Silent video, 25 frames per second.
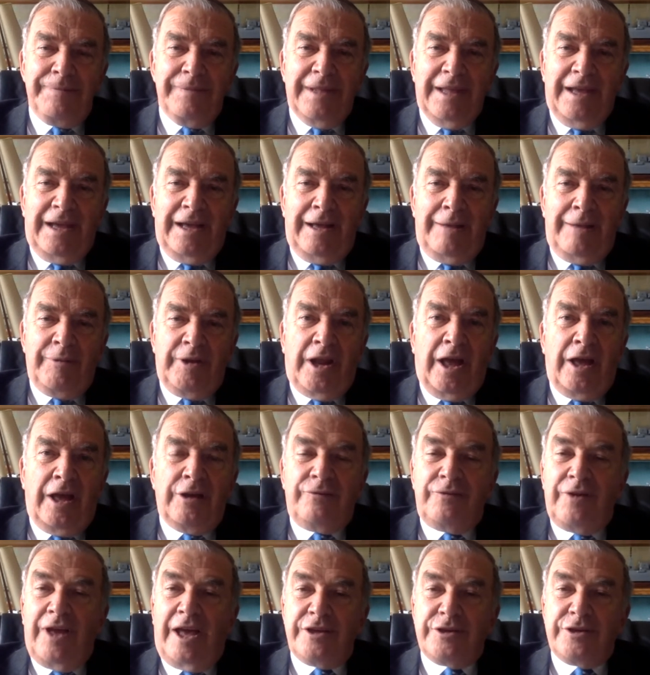And I'd
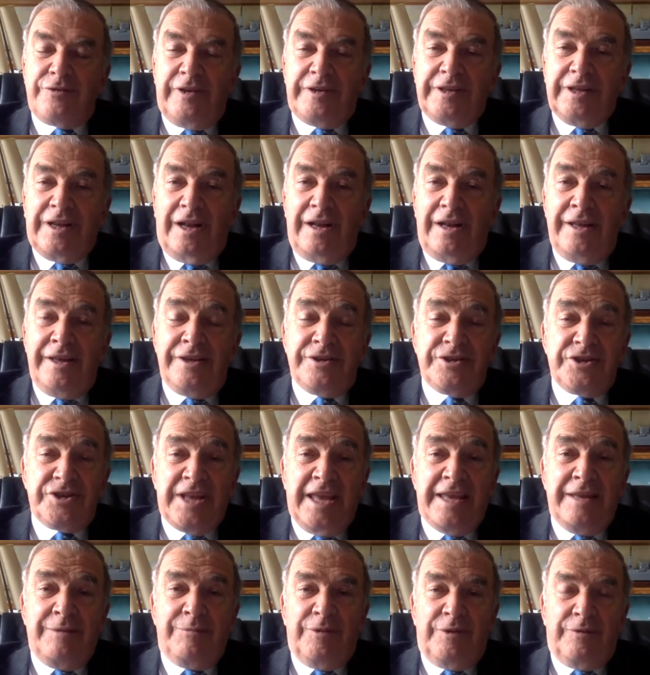have liked to have had a clear
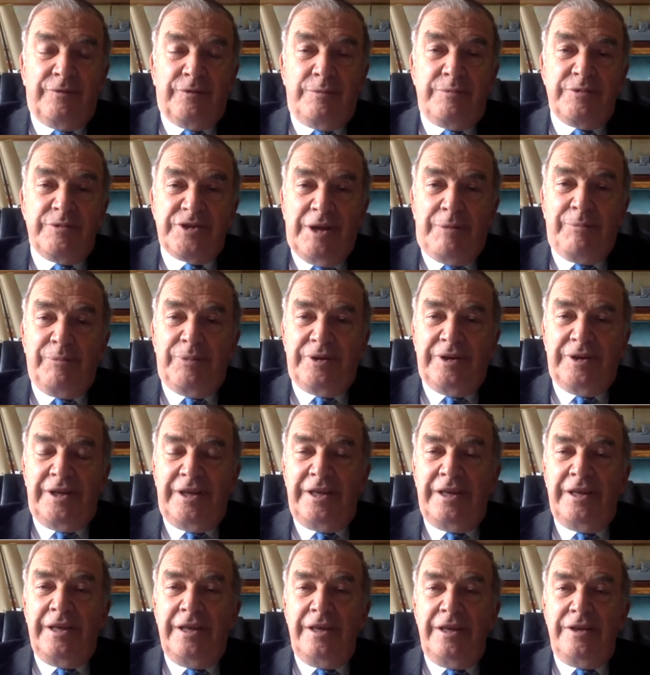statement from
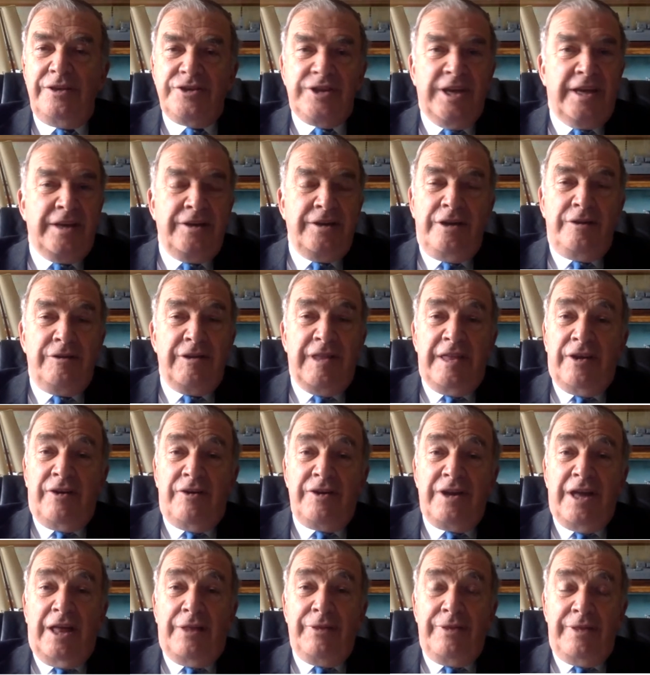somebody saying, no, there are
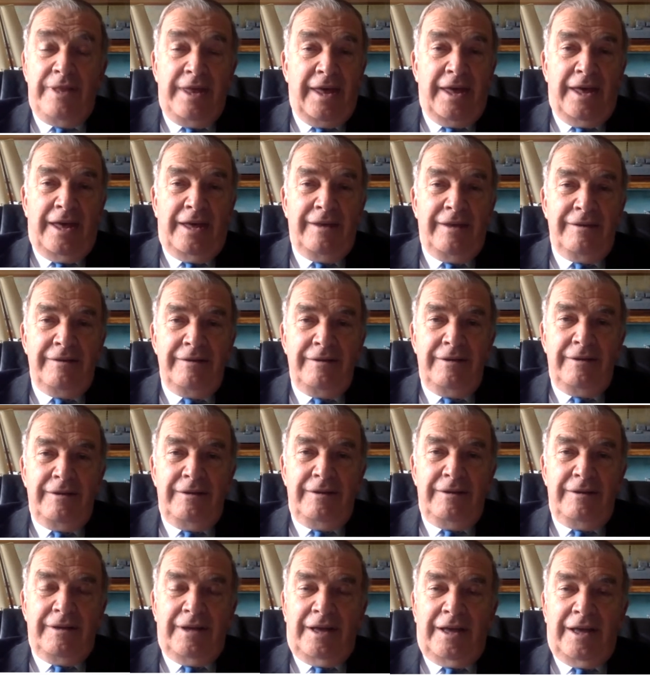none there.
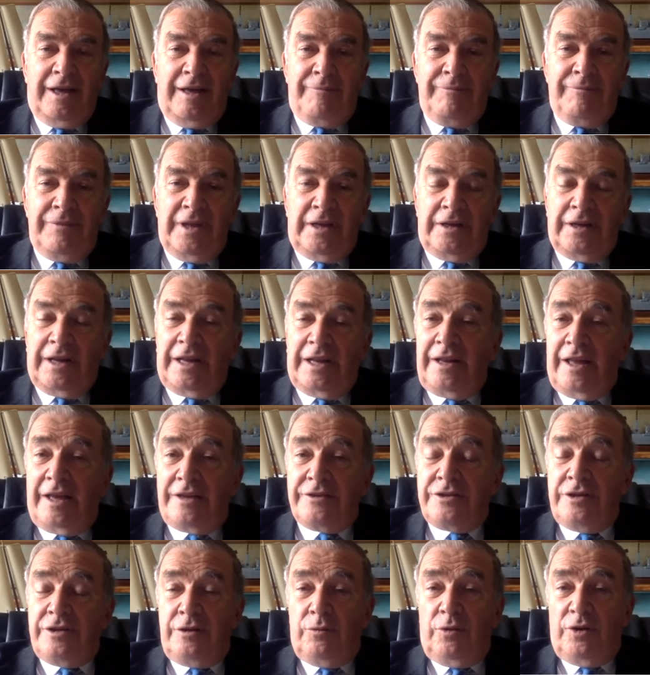And I'd
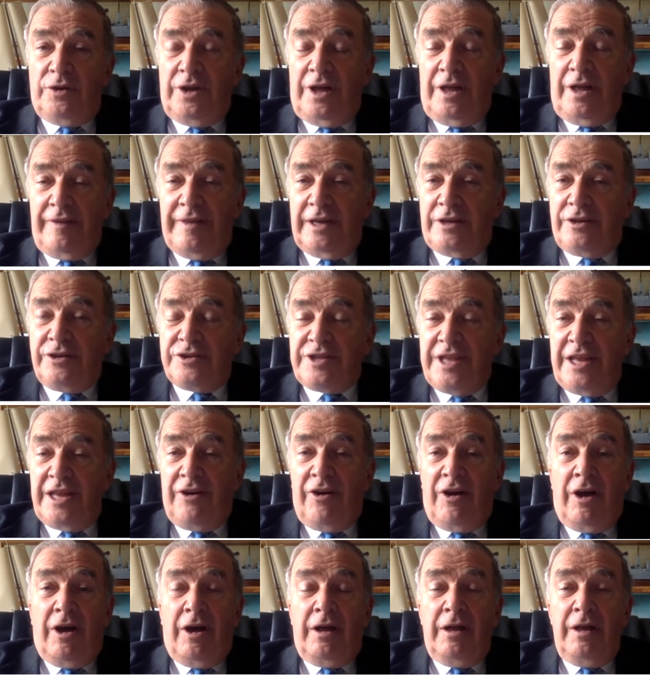like to know what are there, because there
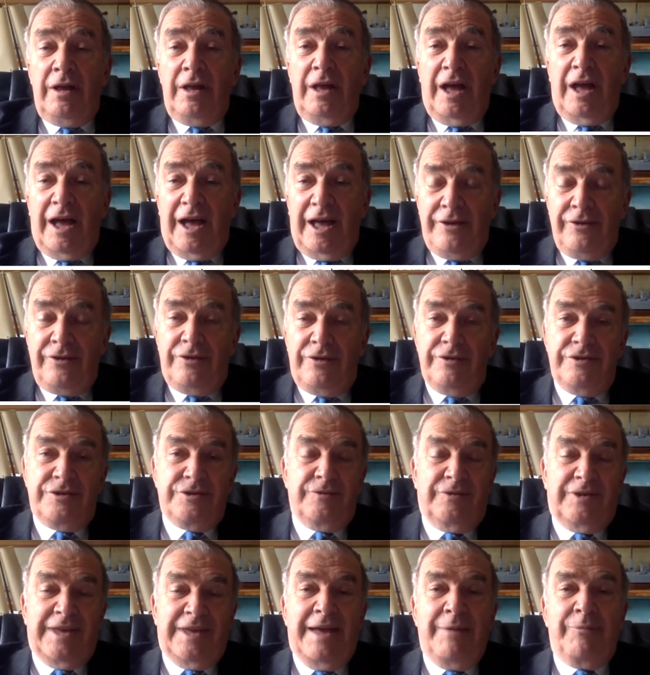are hundreds
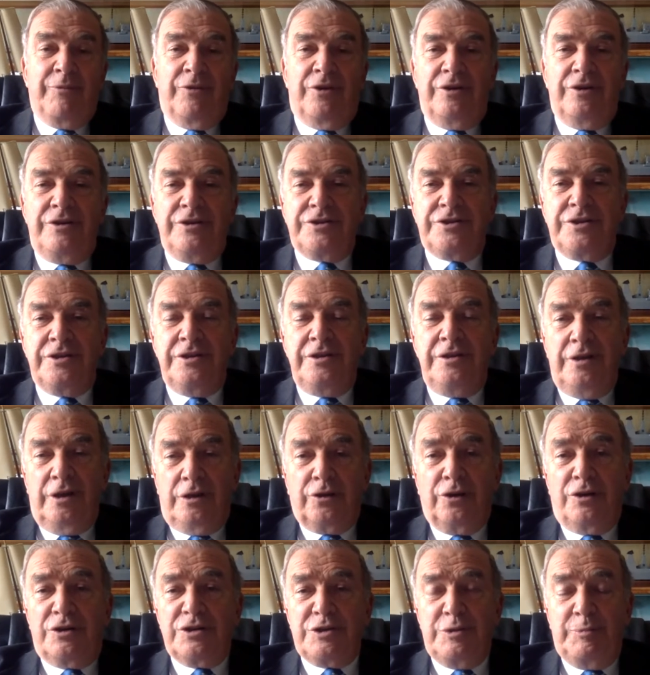of cameras
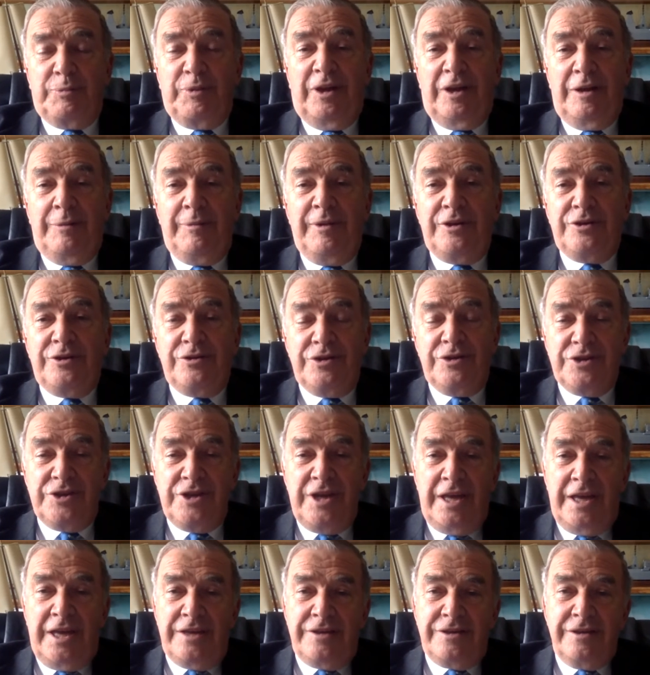across the Parliamentary
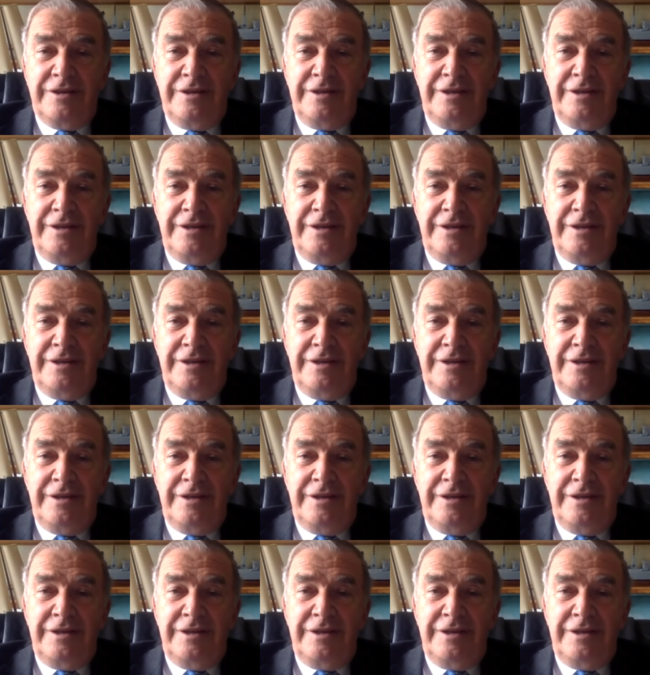Estate.